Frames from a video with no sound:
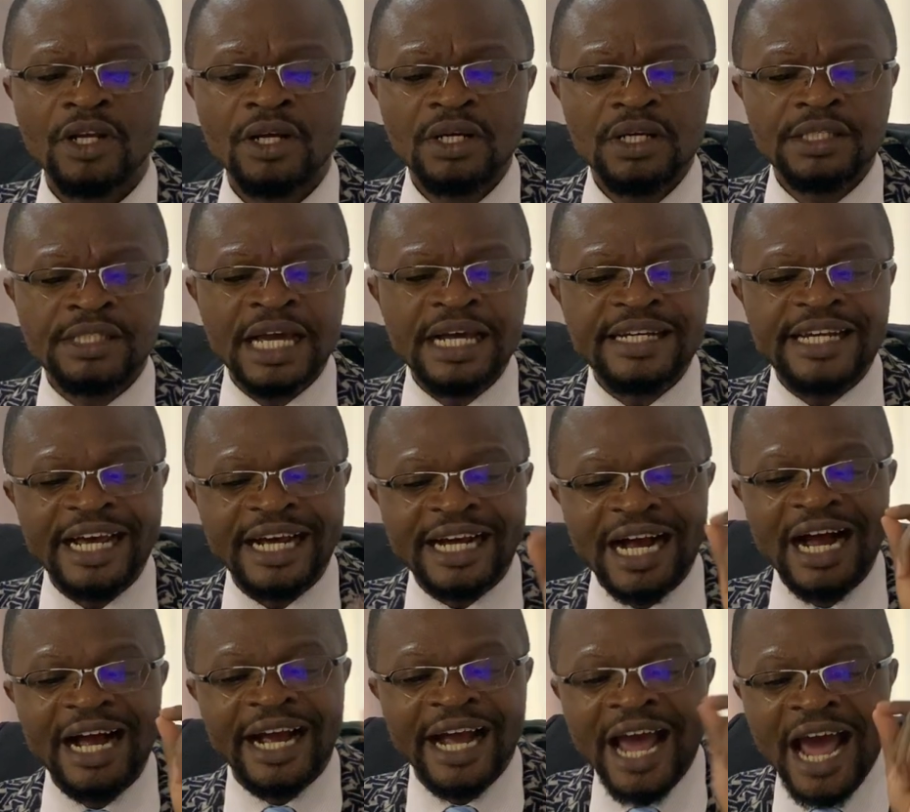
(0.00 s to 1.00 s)
He said they
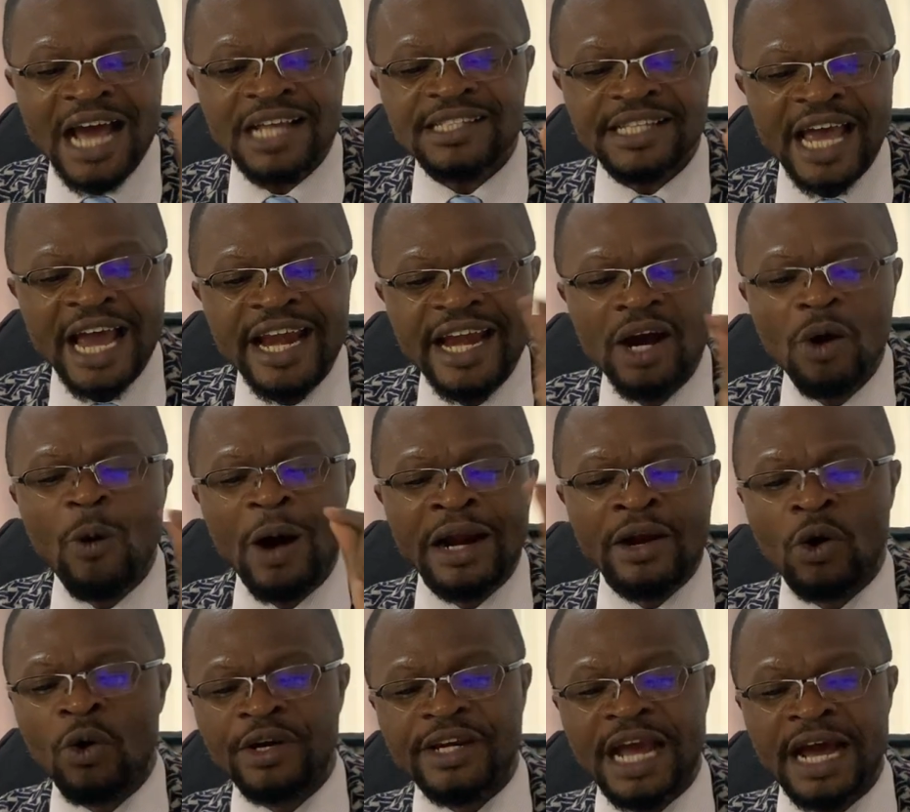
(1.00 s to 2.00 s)
can hurt anyone
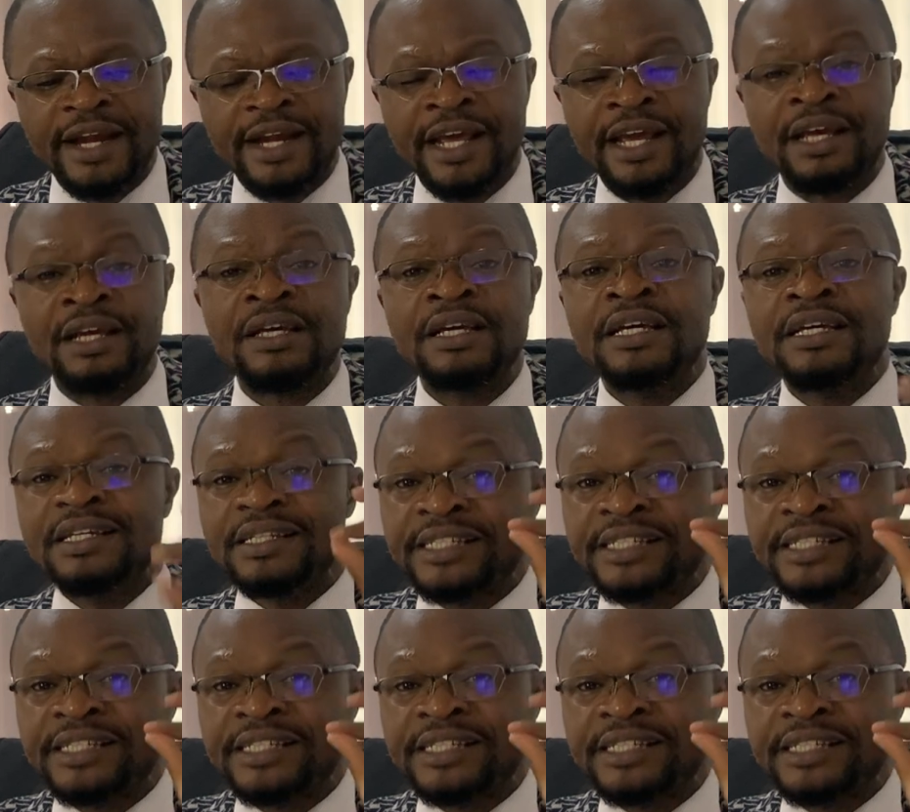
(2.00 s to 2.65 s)
on their day.